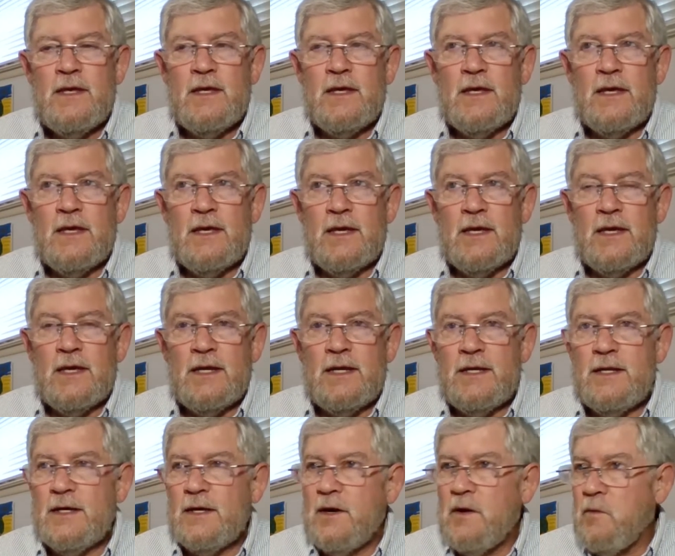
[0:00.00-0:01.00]
and
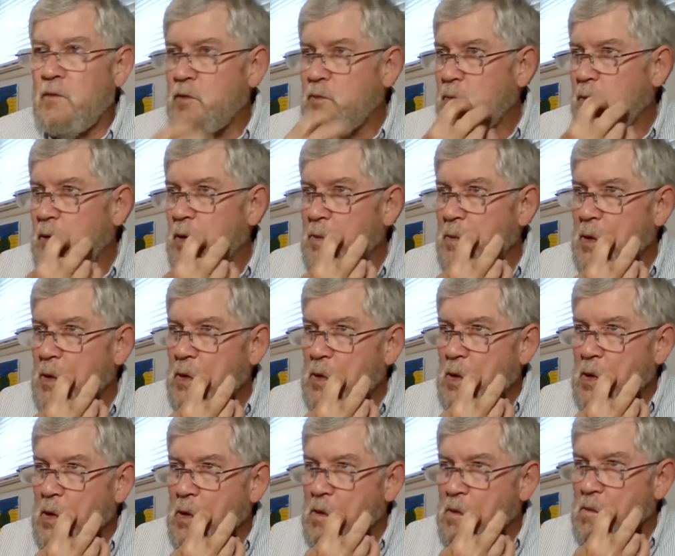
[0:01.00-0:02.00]
was pretty much
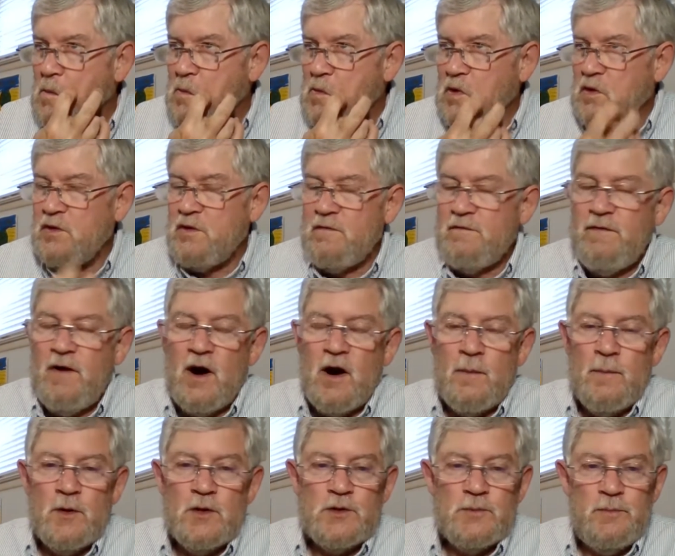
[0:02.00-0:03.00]
just a
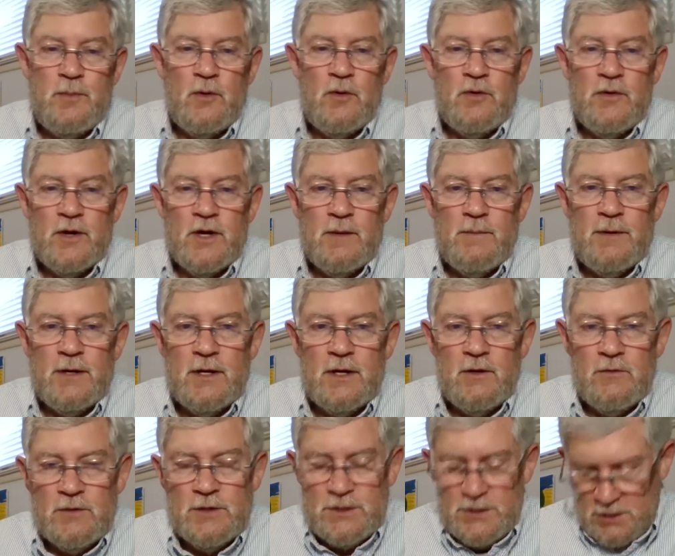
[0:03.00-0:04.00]
farmer's boy, but
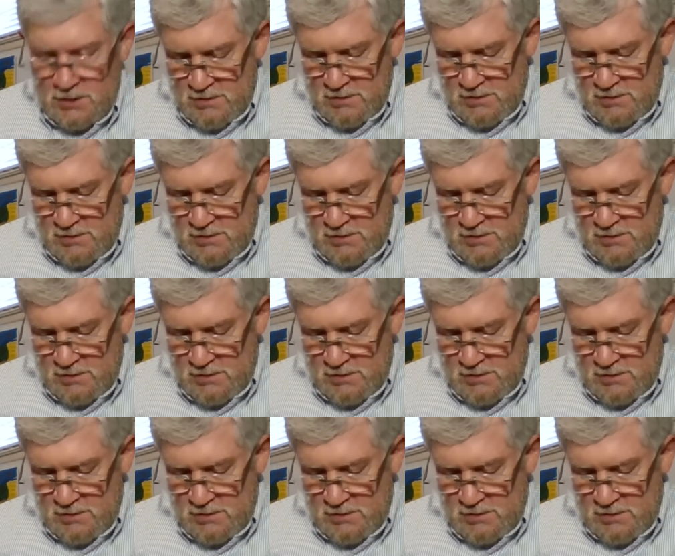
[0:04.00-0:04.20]
always